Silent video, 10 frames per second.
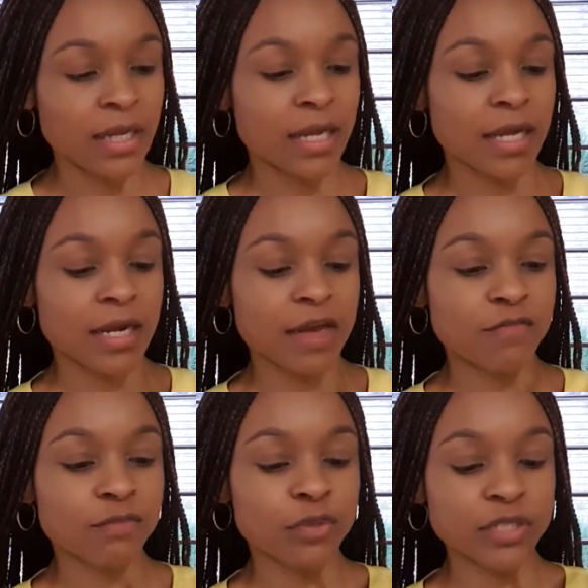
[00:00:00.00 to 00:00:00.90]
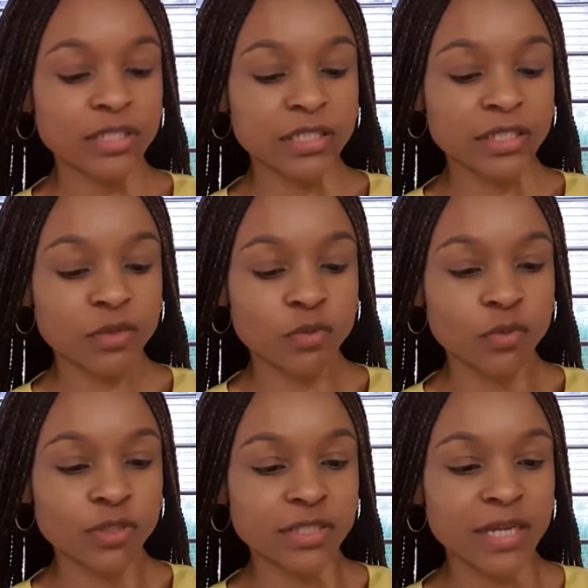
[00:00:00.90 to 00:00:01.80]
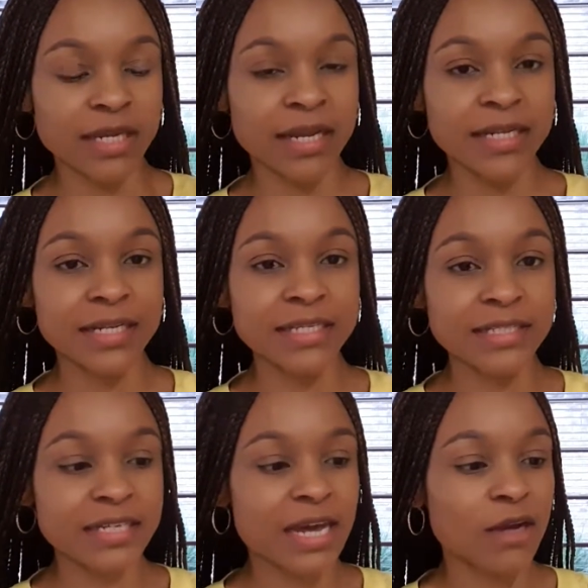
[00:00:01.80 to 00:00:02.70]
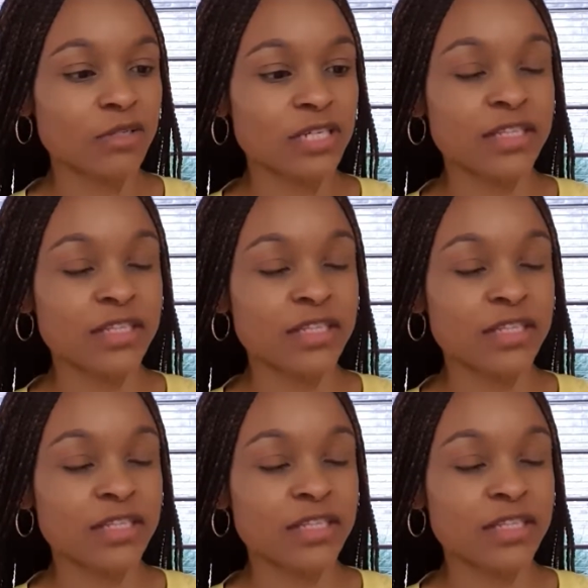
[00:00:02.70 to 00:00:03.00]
and I've put it in the water, and I cleaned it out.